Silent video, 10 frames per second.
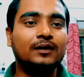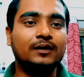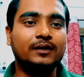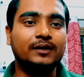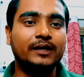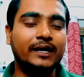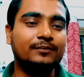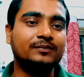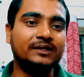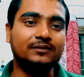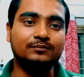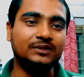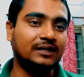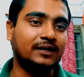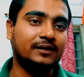have in
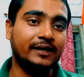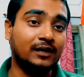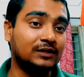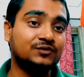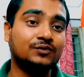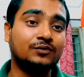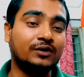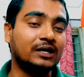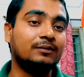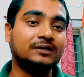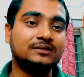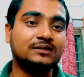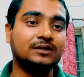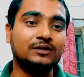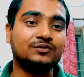Bihar, and also Aurangabad
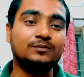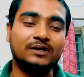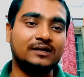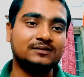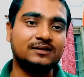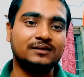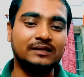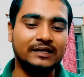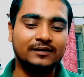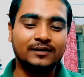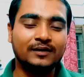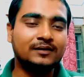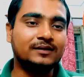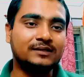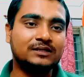district also in Maharashtra. They
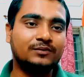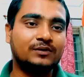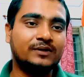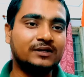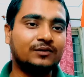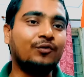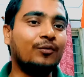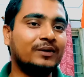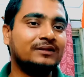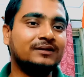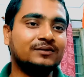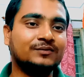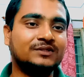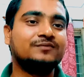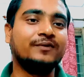ask about what is the common thing
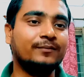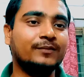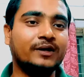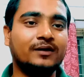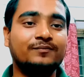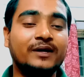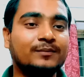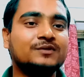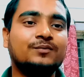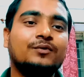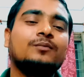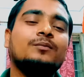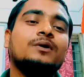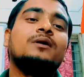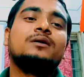which is famous for.
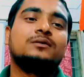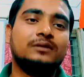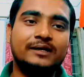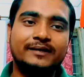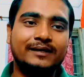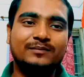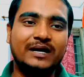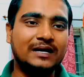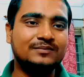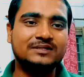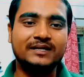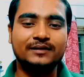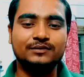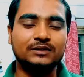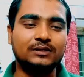That time I have
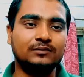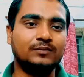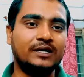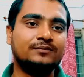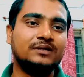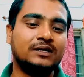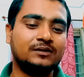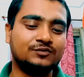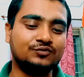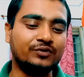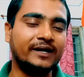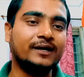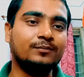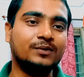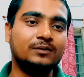said in my Bihar Surya
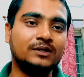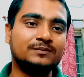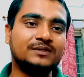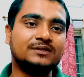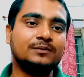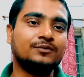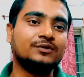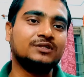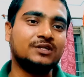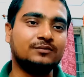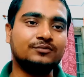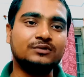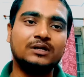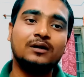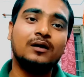temple, especially for the Chhat
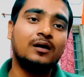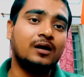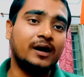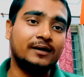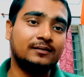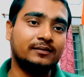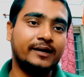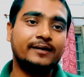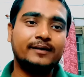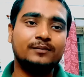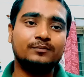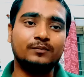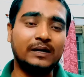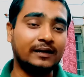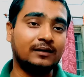Puja, and that time
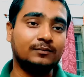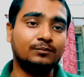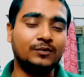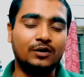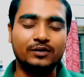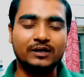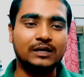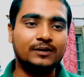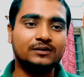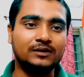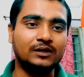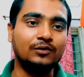Aurangabad